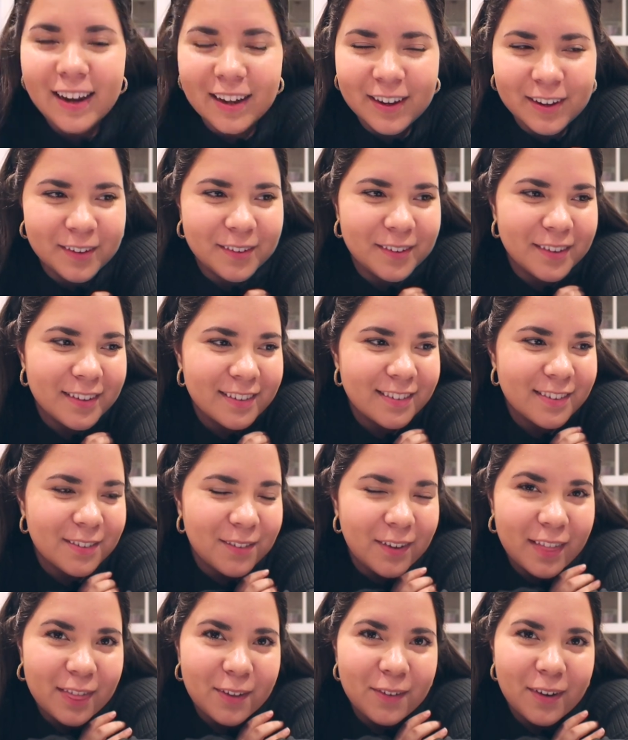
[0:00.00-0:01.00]
Hello,
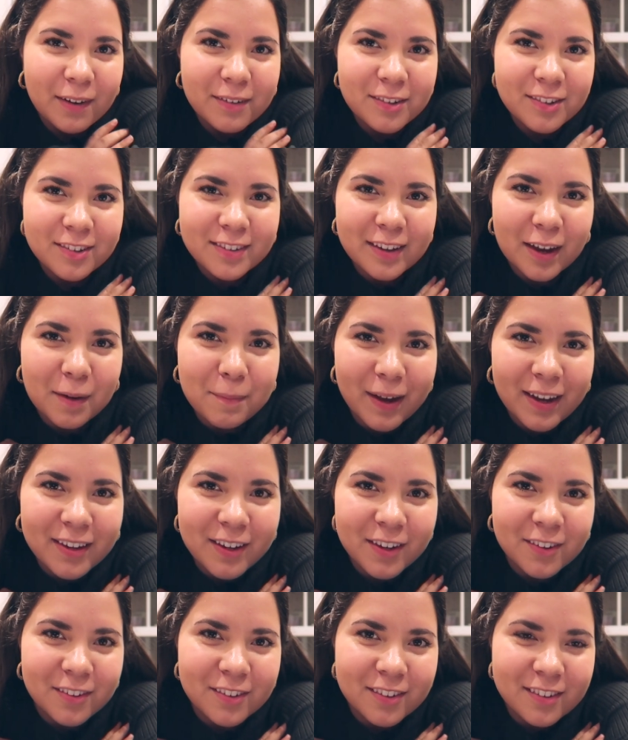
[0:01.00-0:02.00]
so I thought I would just come
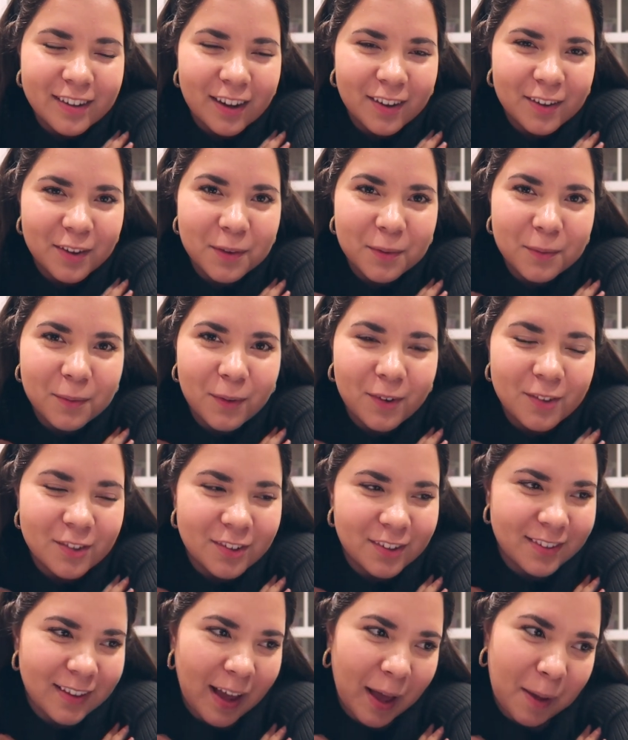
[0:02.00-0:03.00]
at you to tell you what
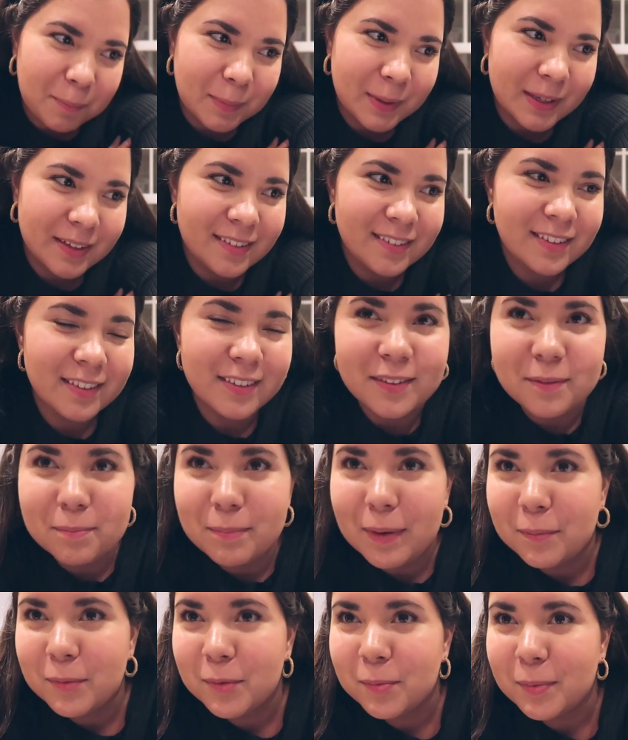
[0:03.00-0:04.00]
just happened.
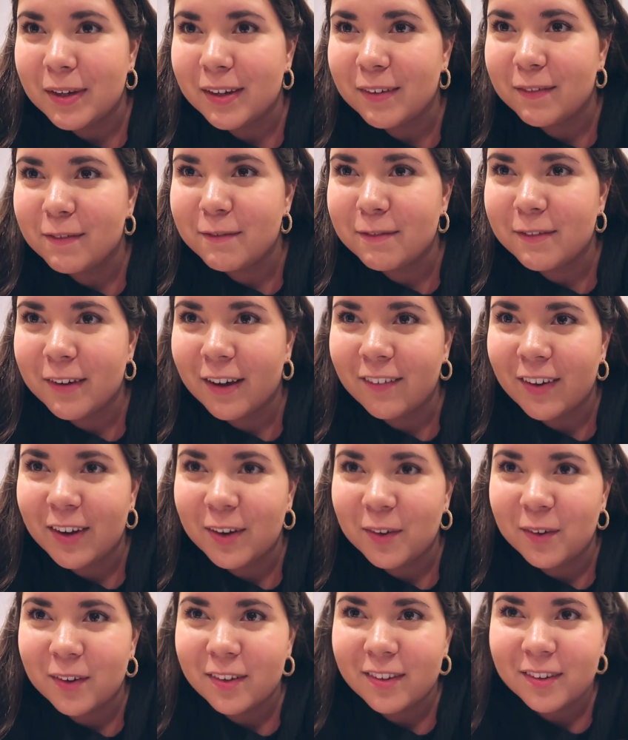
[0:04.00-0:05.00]
Mum's being very
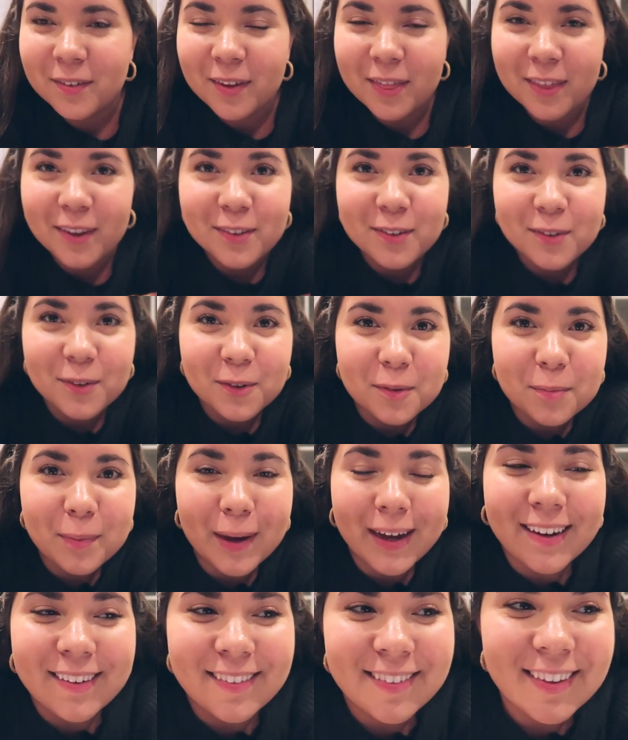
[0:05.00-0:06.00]
noisy with her
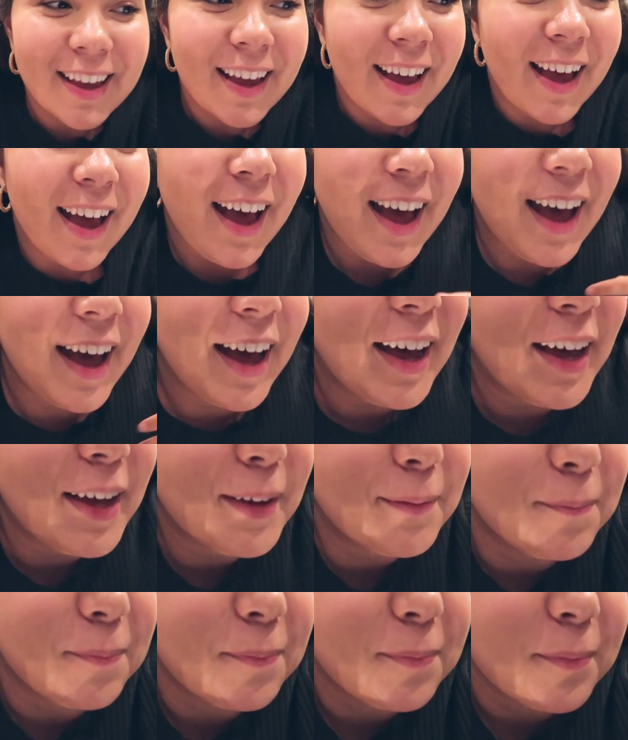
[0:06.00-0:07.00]
saucepans.
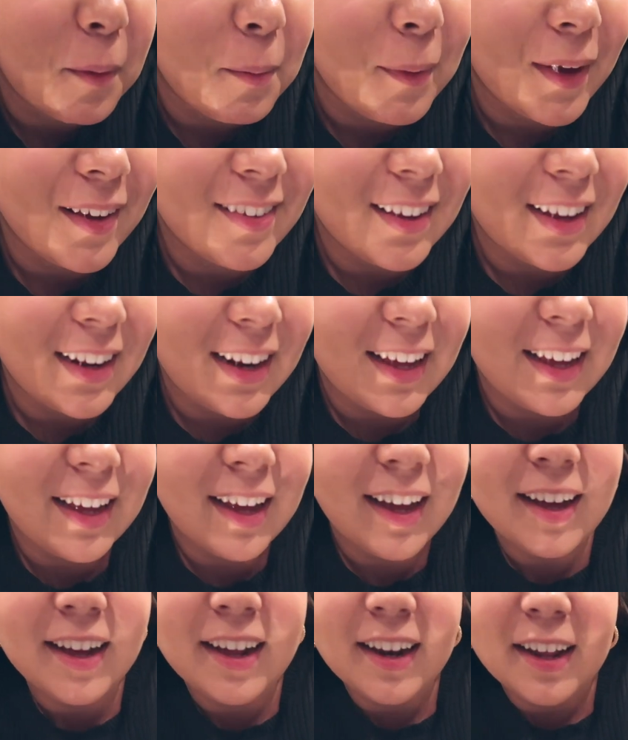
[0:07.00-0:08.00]
But
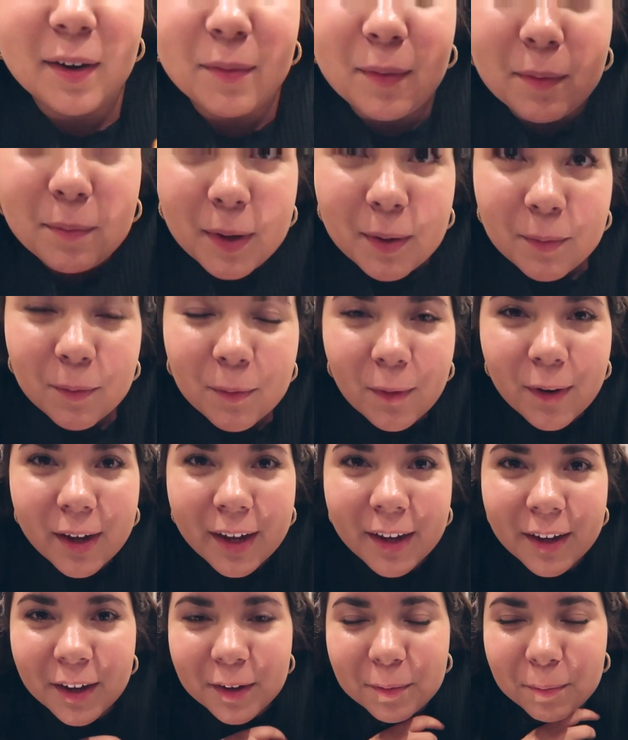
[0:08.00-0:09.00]
basically, earlier when we were
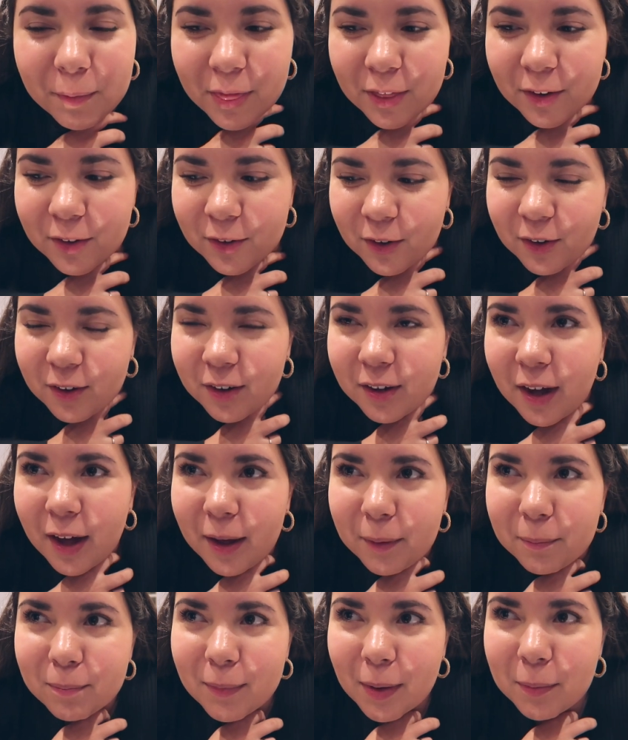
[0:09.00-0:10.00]
walking home with the dog,
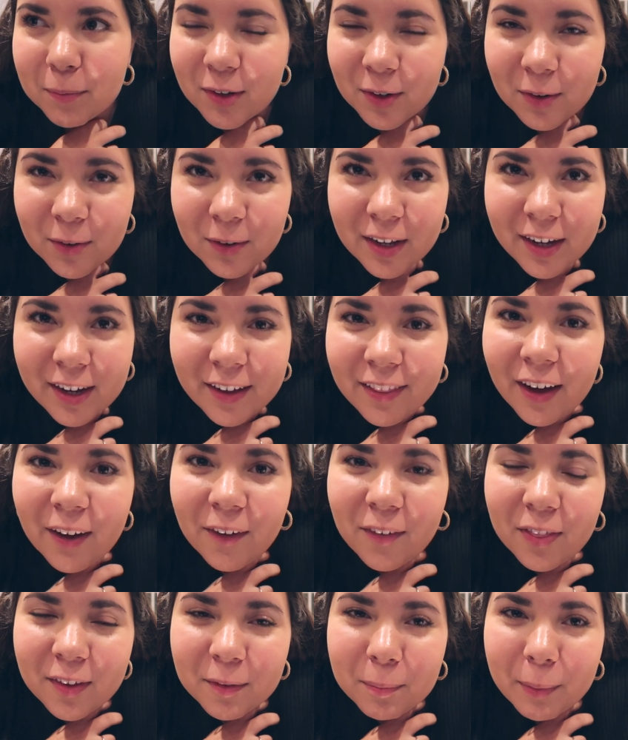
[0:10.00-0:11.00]
Mum said, oh, look at
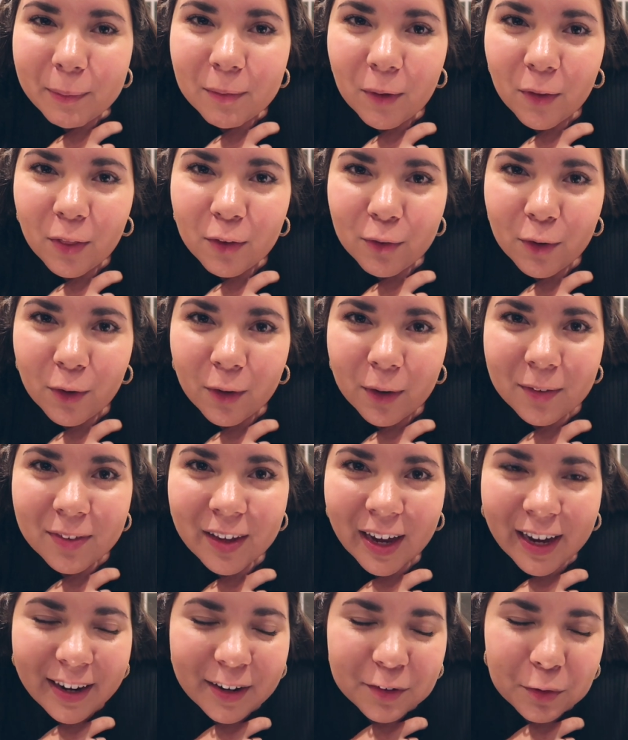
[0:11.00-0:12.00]
that on the floor.
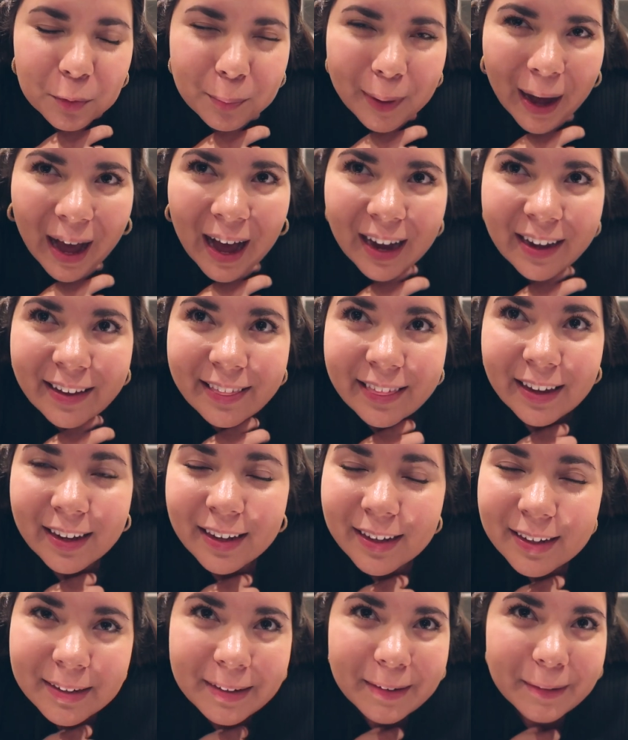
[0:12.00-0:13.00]
It's like a little bag
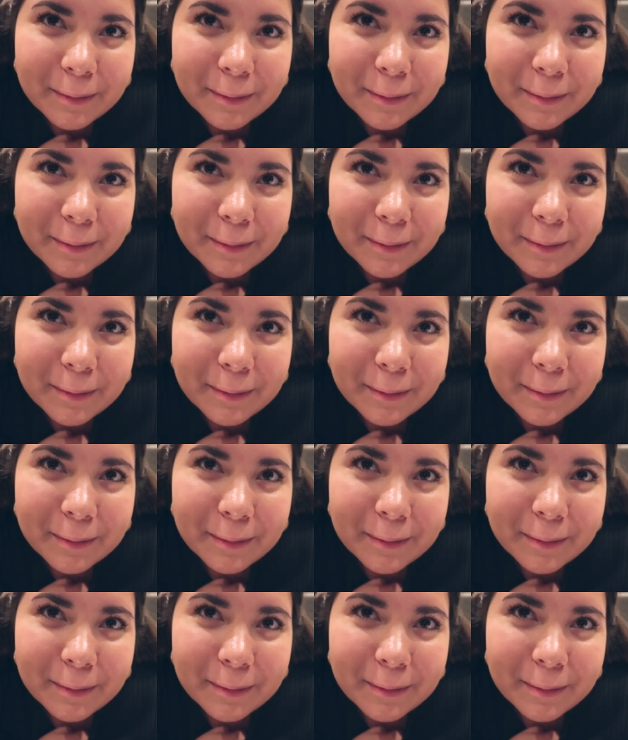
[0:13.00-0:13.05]
thing.